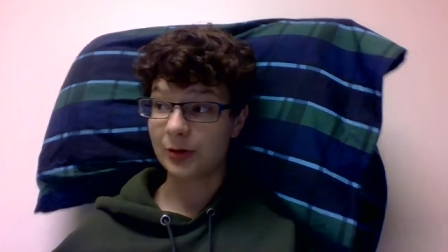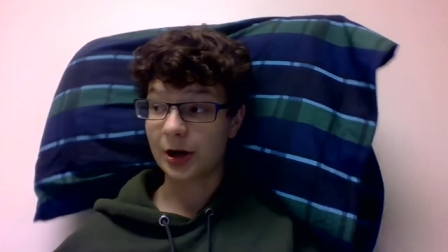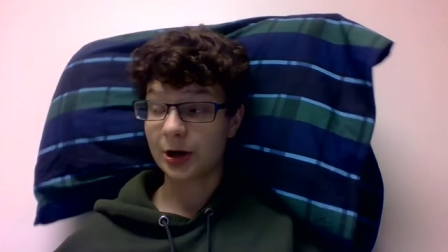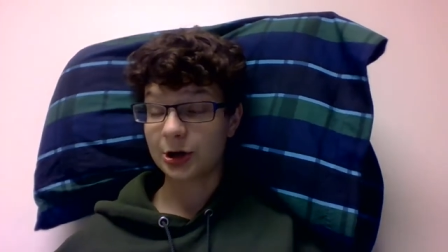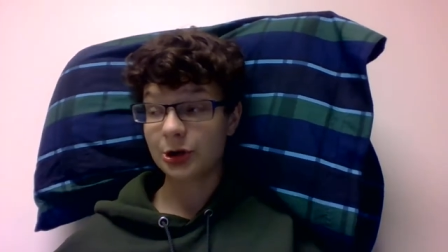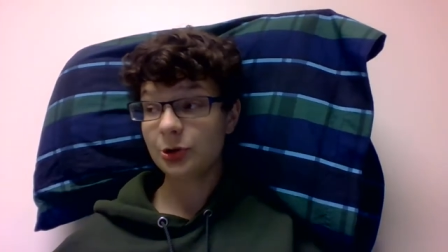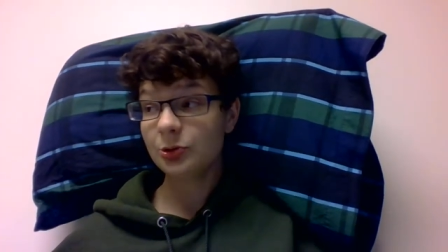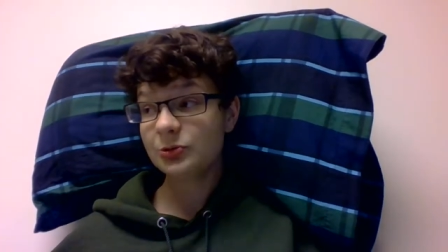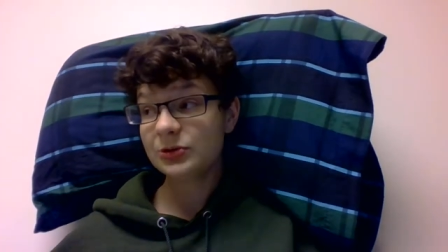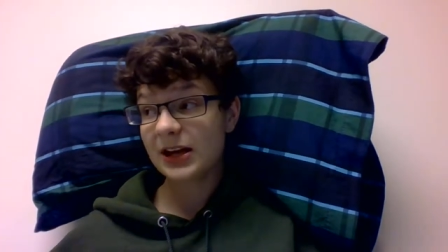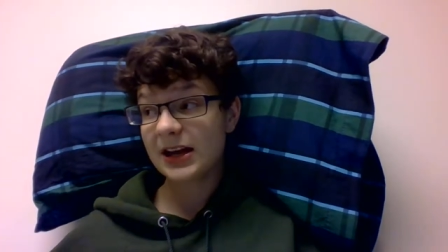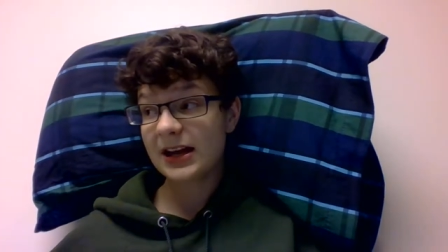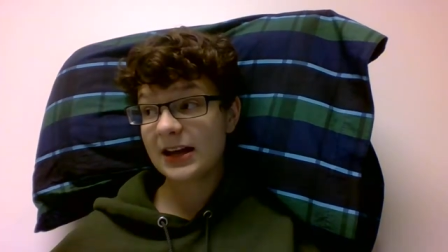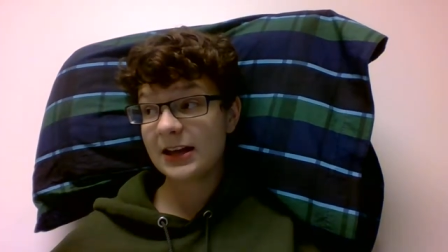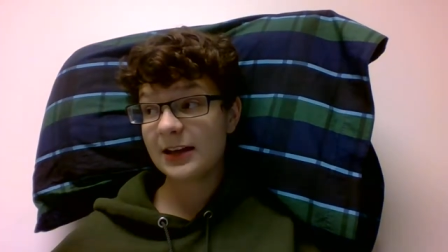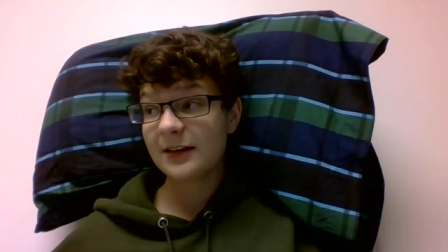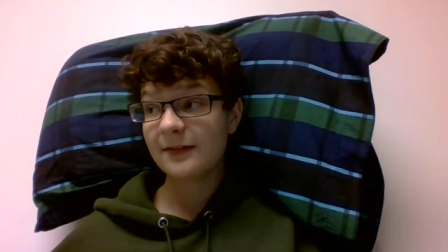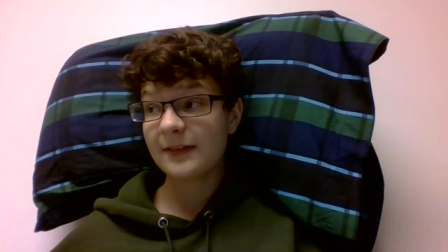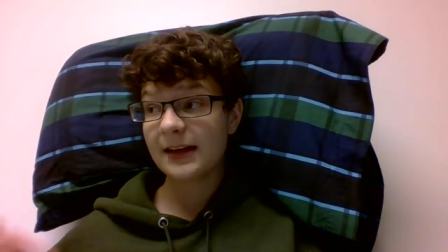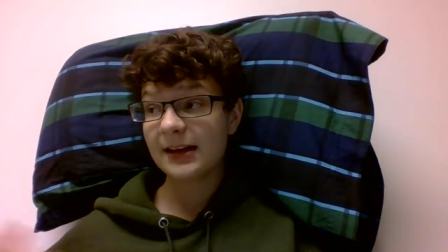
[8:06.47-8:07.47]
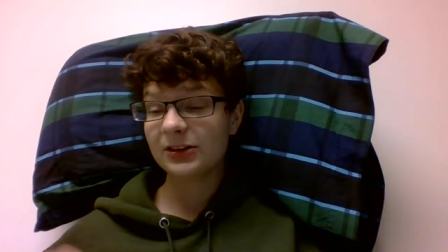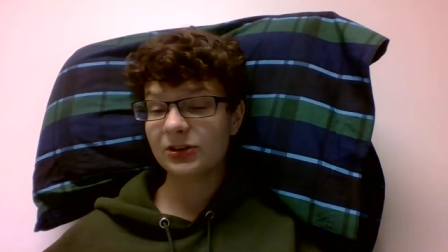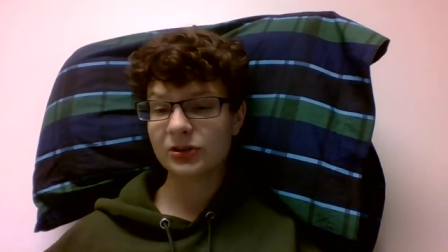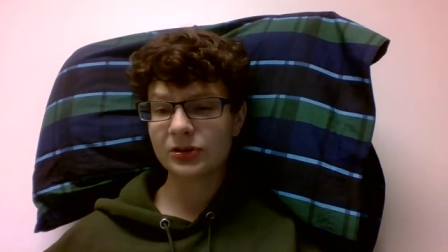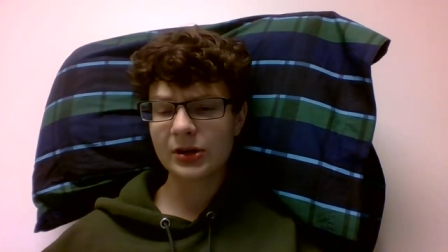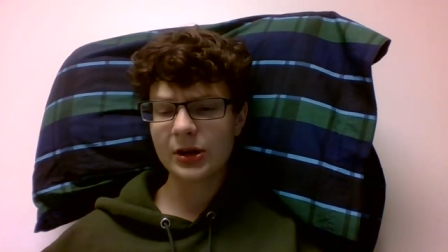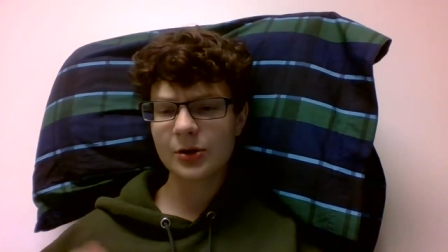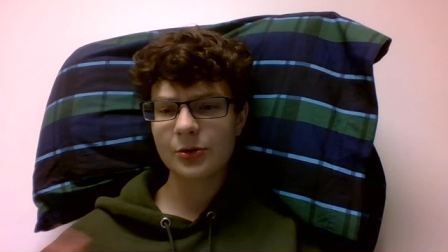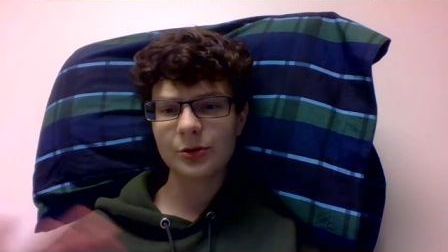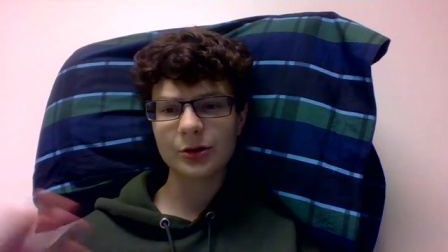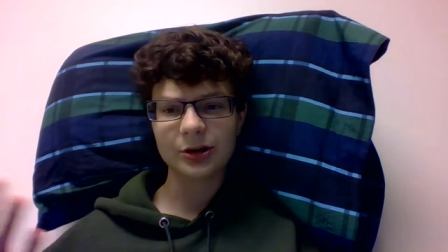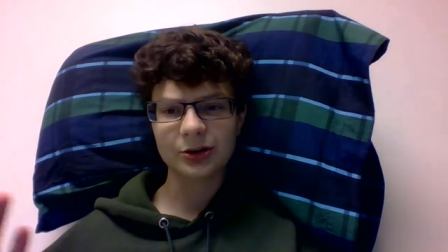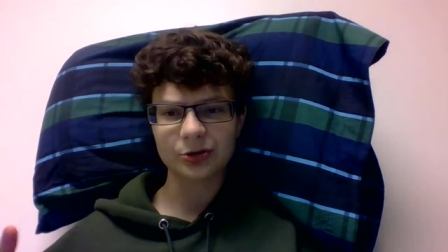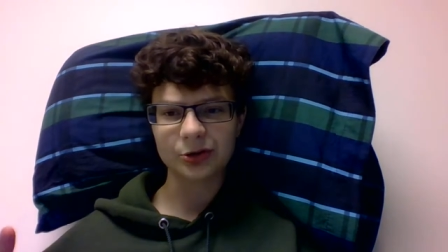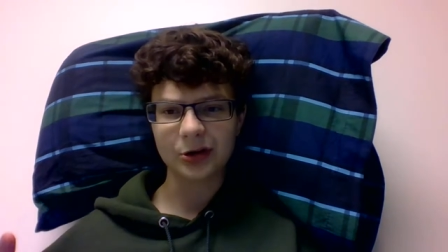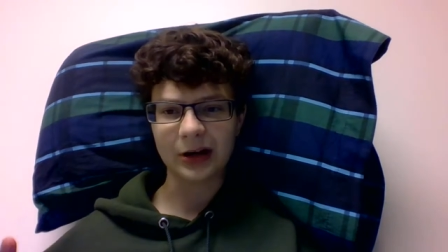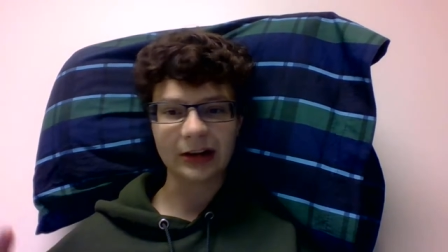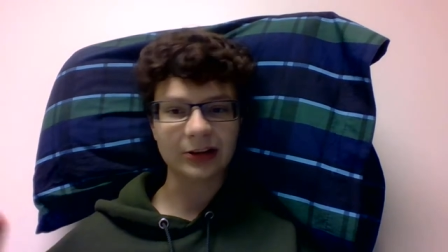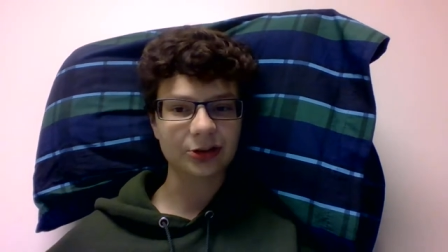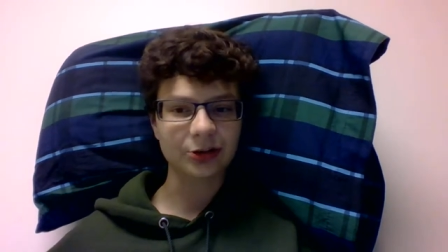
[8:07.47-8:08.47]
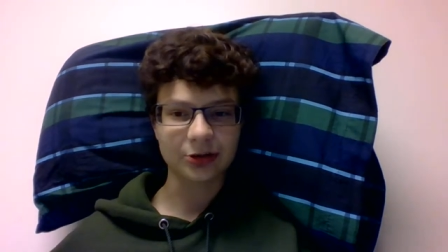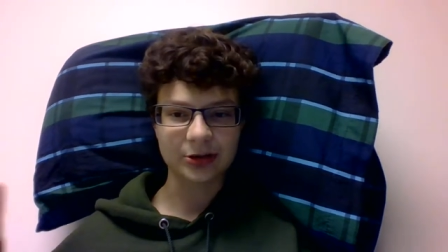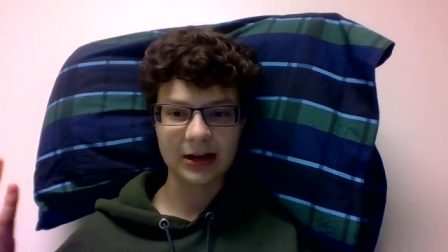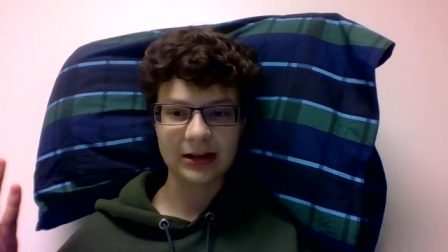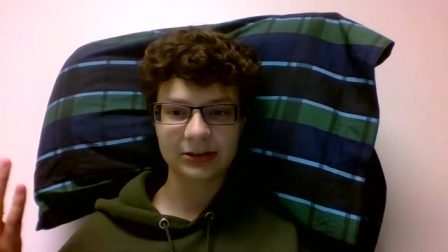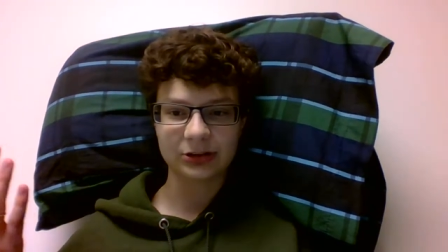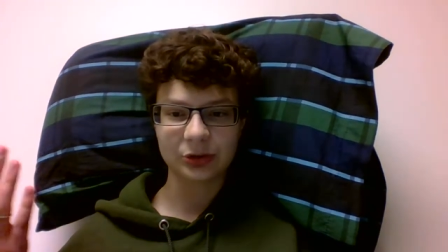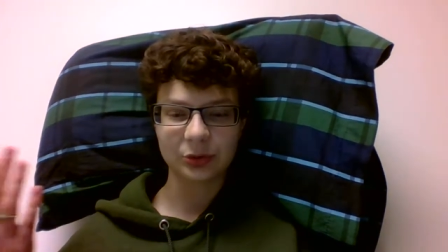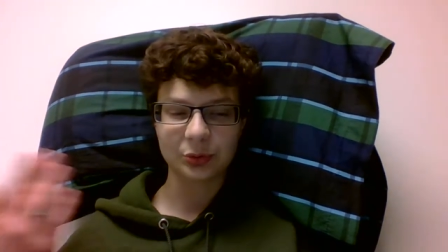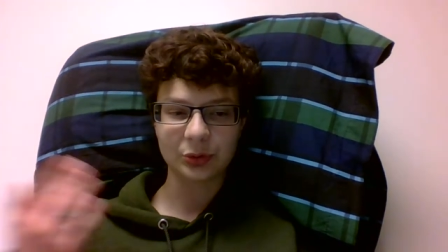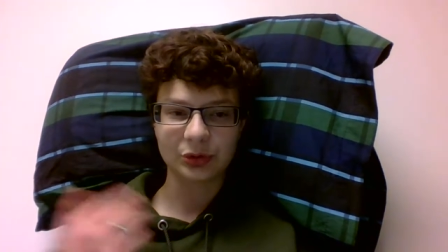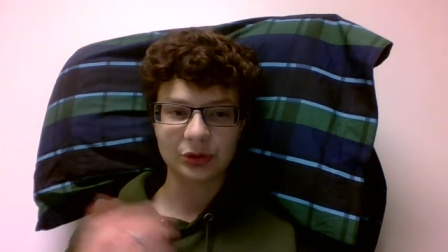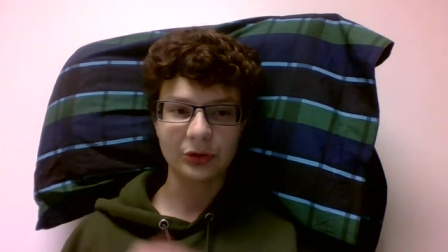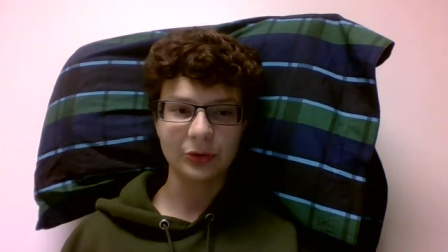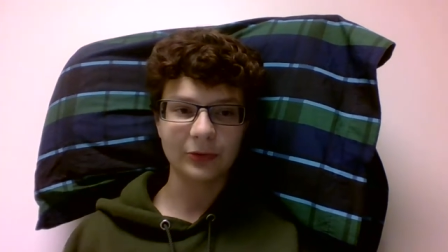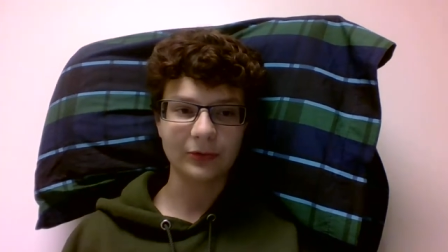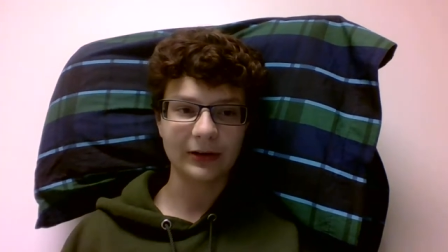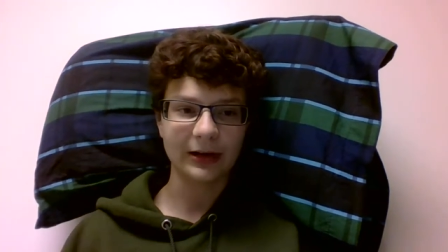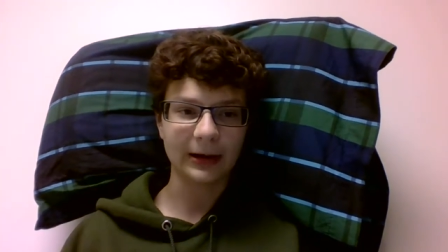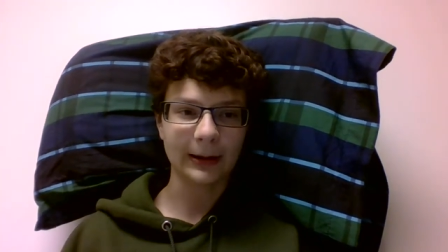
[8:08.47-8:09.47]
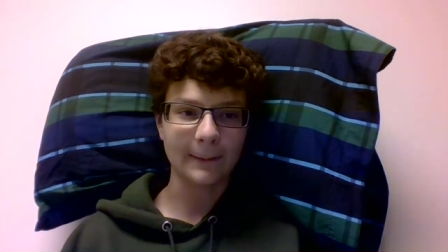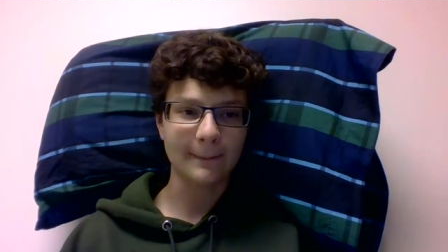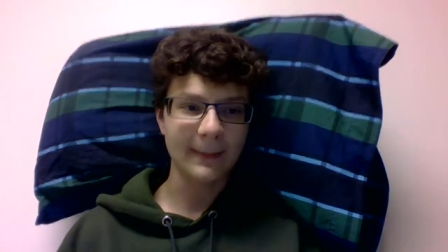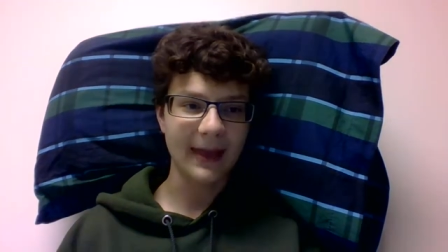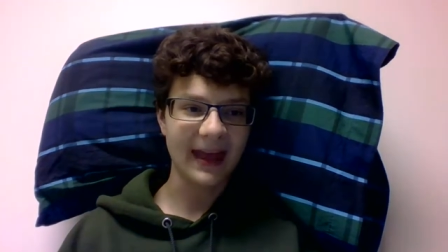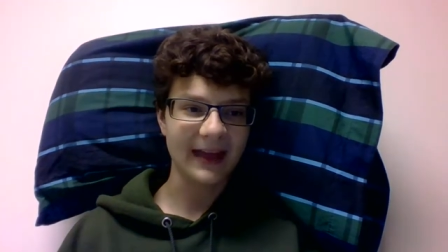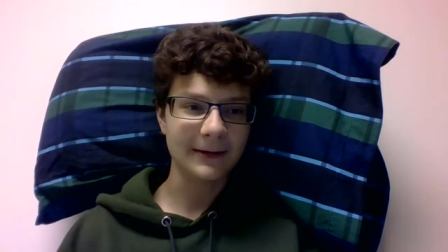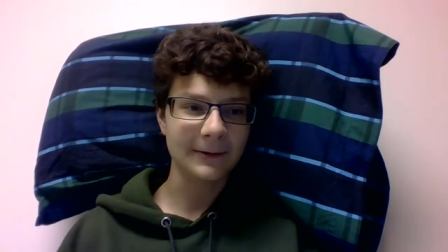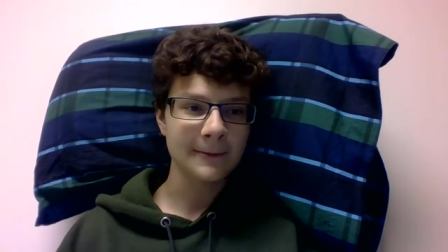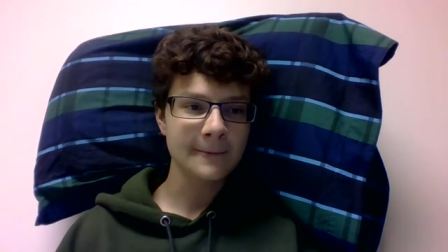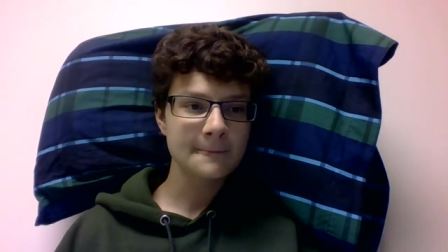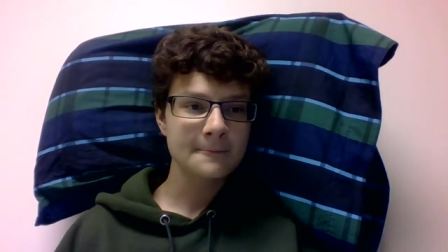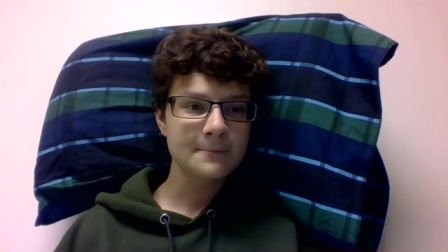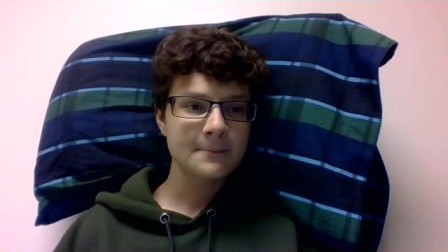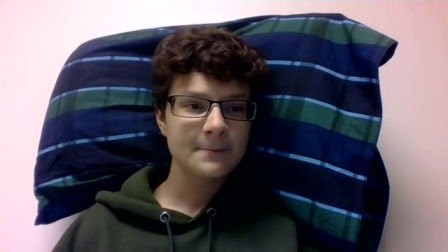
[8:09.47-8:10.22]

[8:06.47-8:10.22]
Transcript: Are you dying of AIDS? No, congrats, you're not doing too fucking bad.